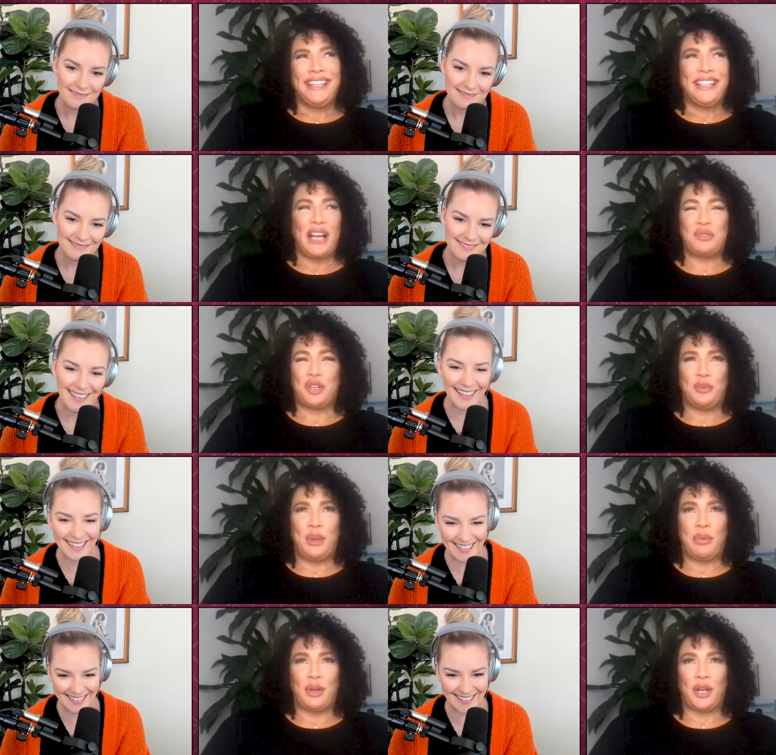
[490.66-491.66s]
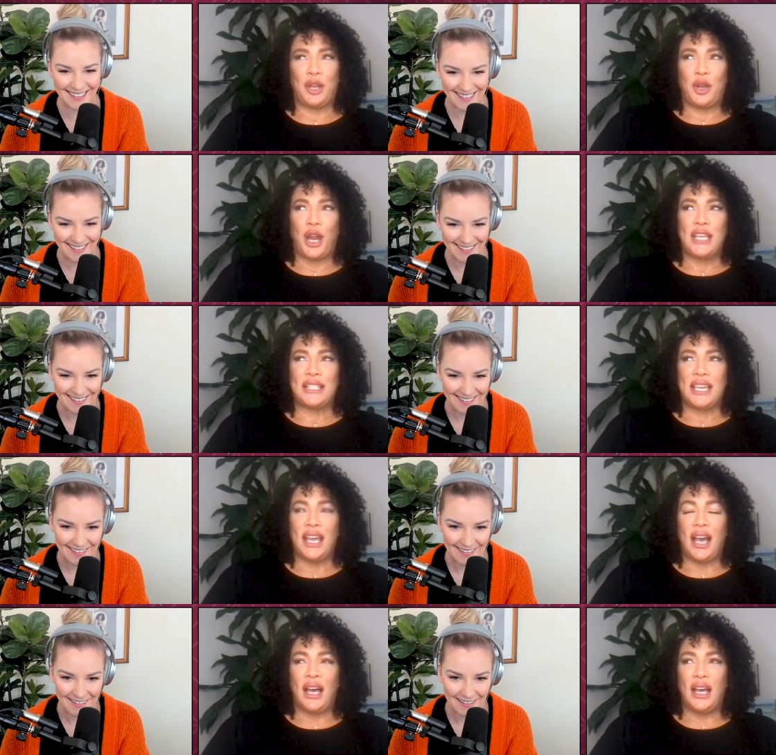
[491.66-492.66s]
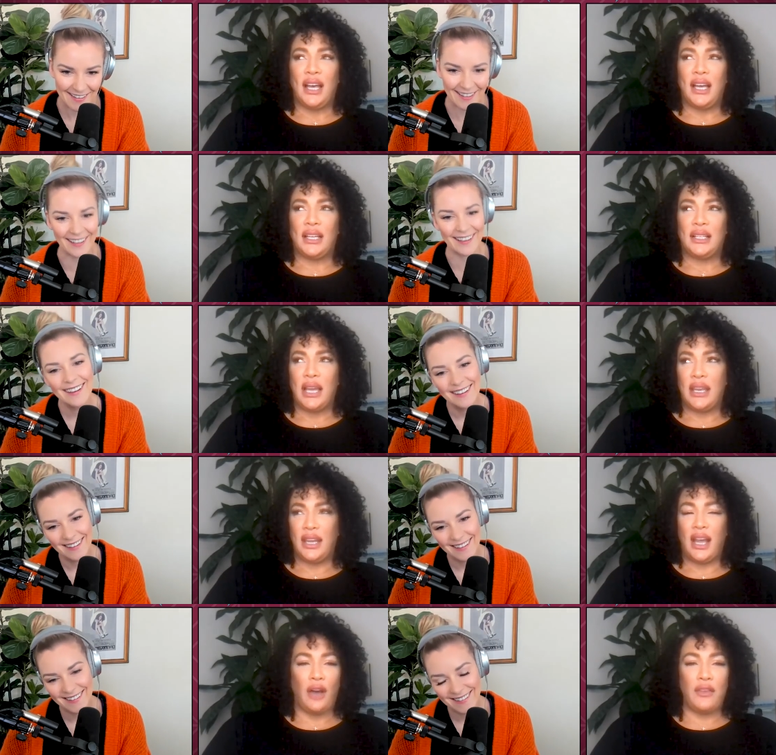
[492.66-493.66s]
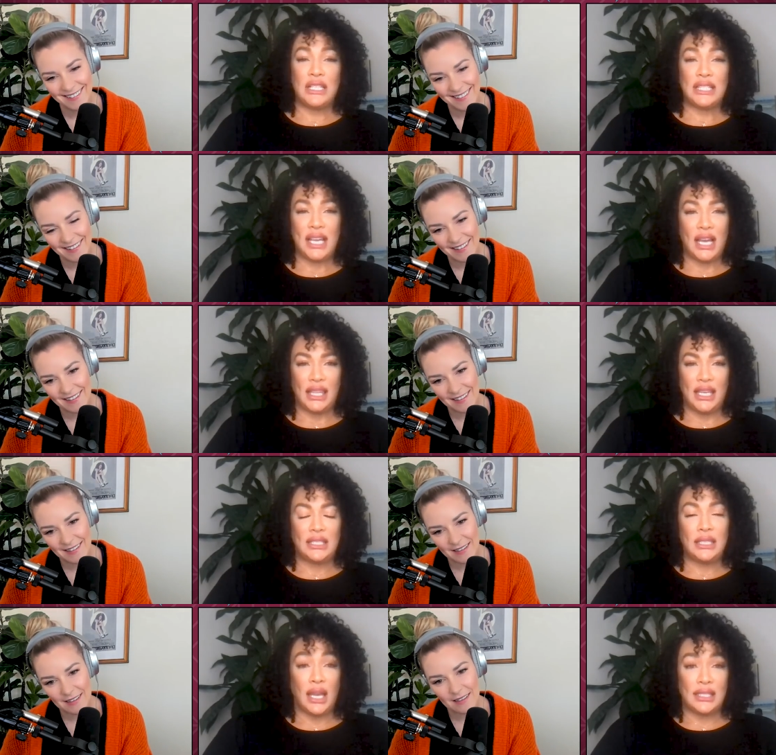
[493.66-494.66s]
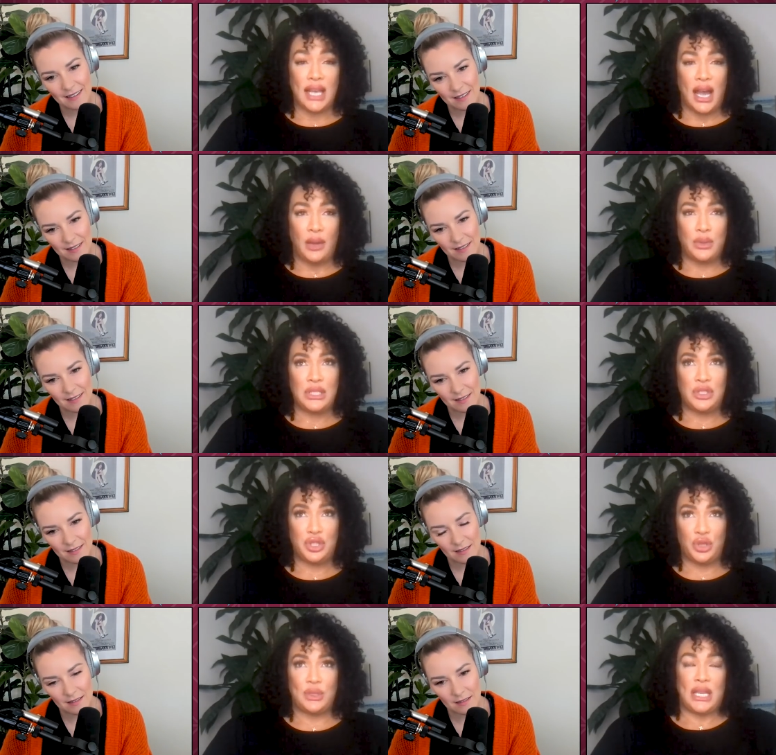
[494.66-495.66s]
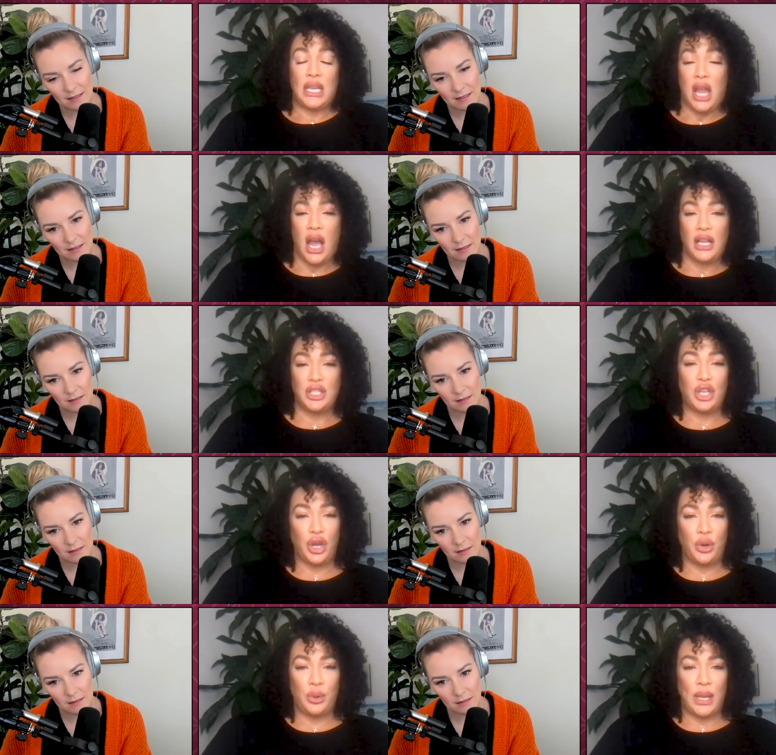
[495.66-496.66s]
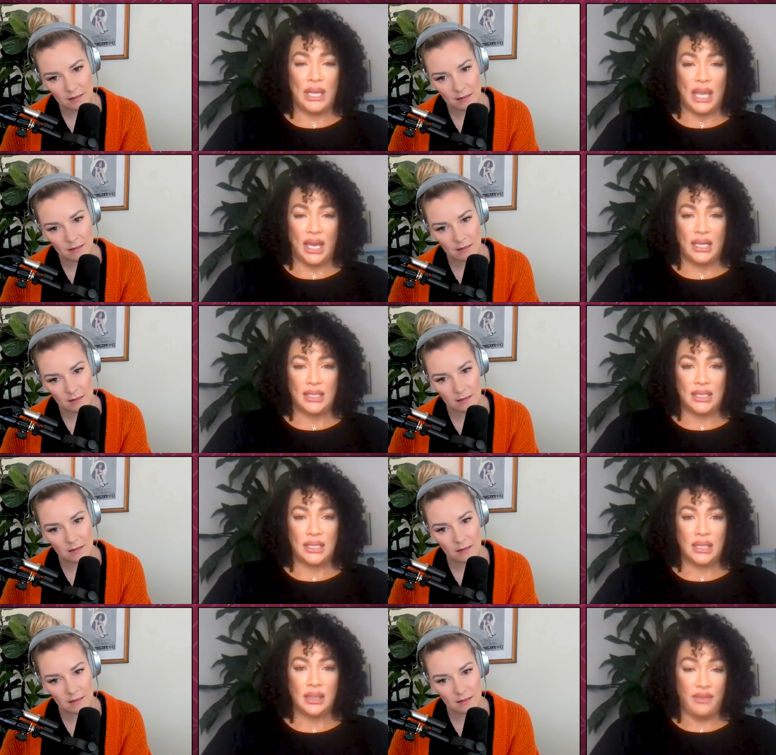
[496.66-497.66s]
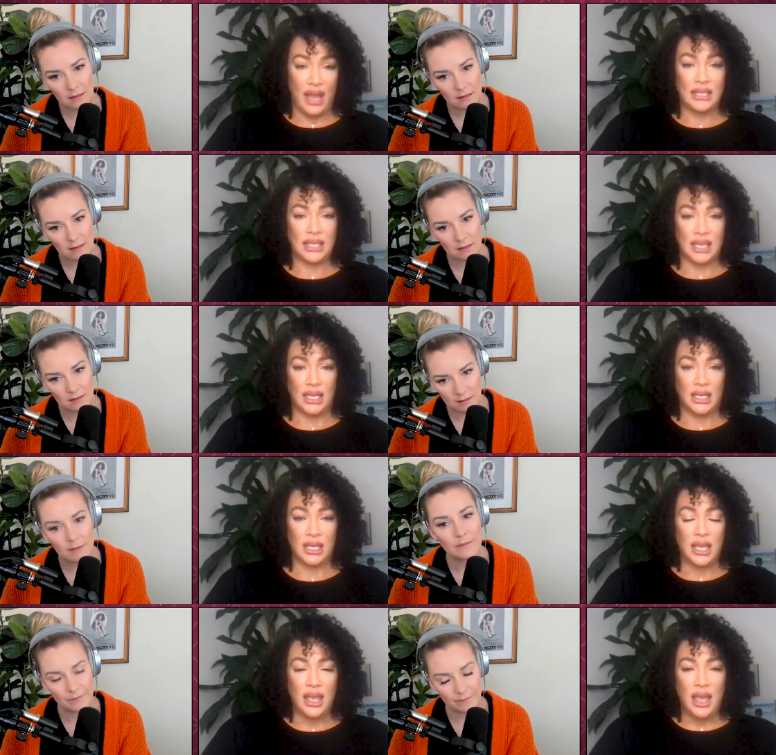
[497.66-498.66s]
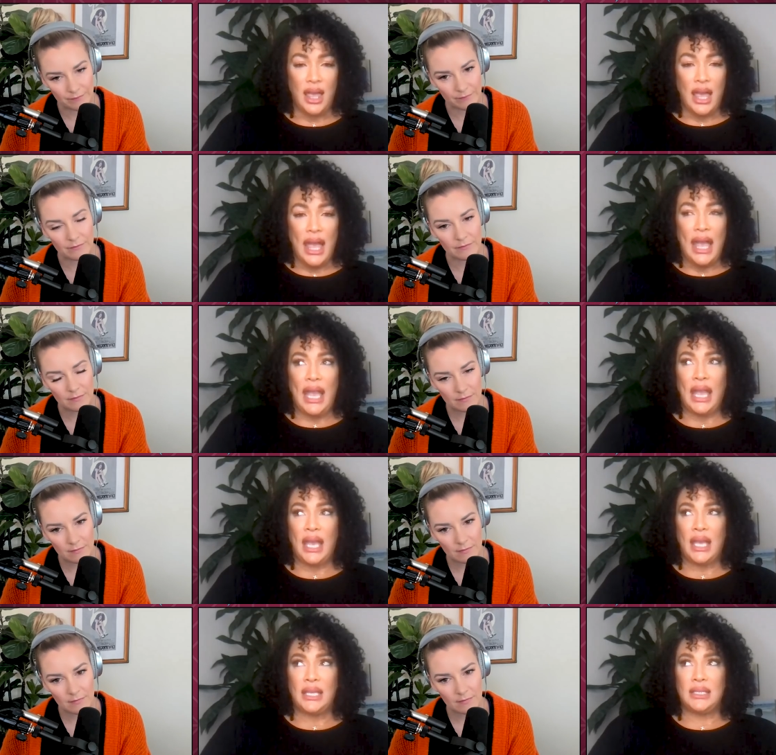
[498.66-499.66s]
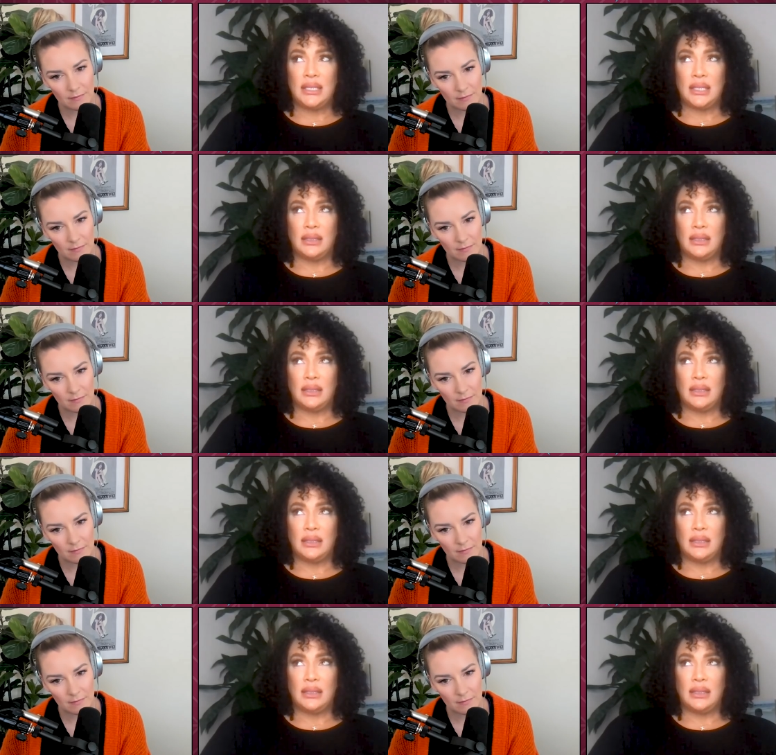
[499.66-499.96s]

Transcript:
Speaker 1: I'm sure people are going to go crazy. Uh, and it obviously got leaked. Yes. I was choosing not to go and get the vaccine. Mm-hmm. And